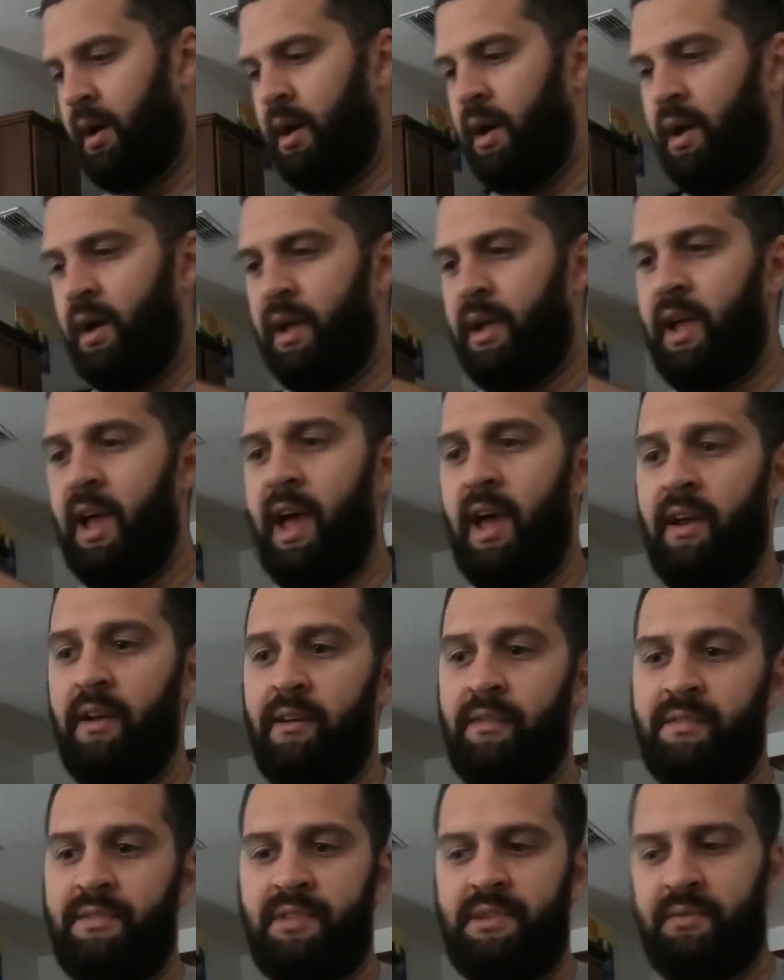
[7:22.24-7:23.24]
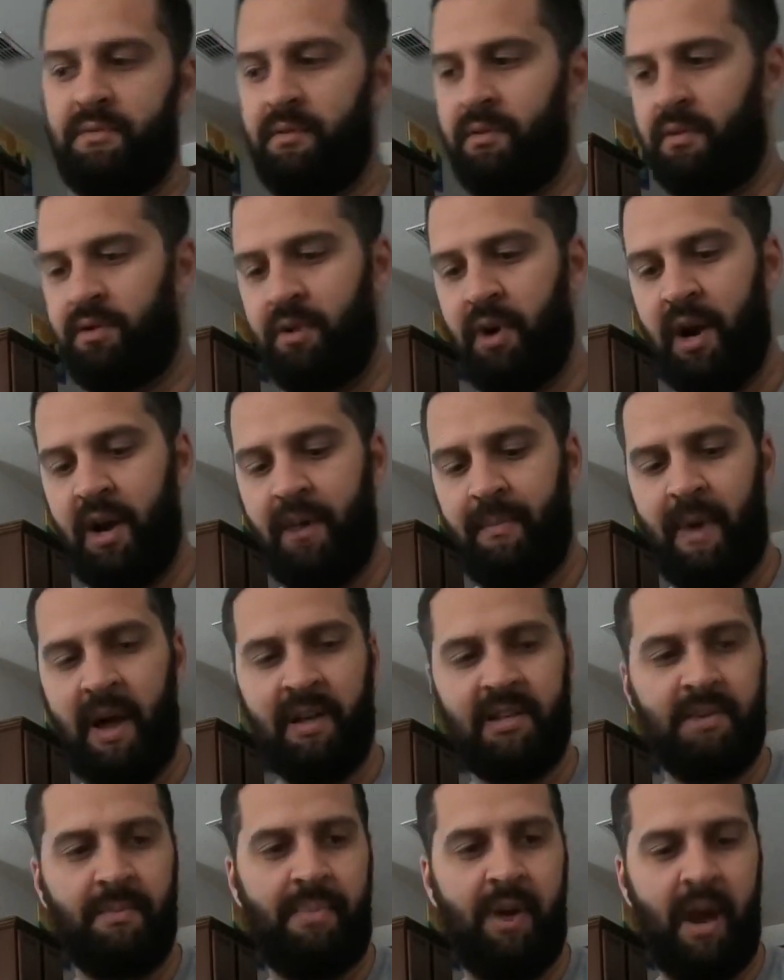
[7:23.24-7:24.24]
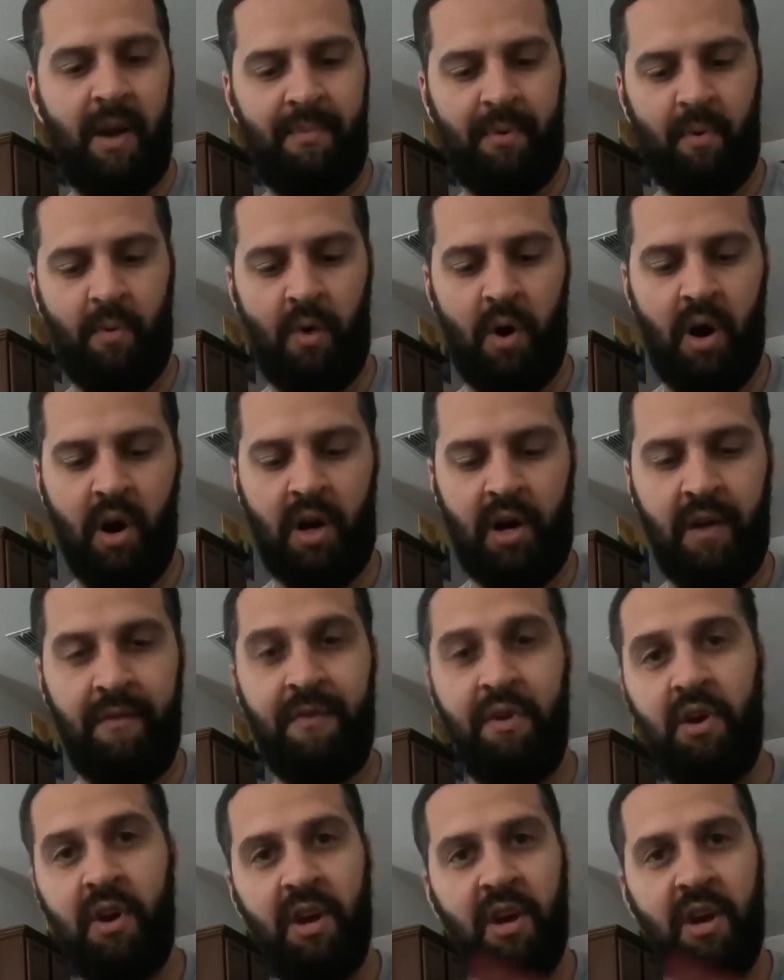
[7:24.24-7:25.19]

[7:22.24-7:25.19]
Again, great amounts of paperwork. If you need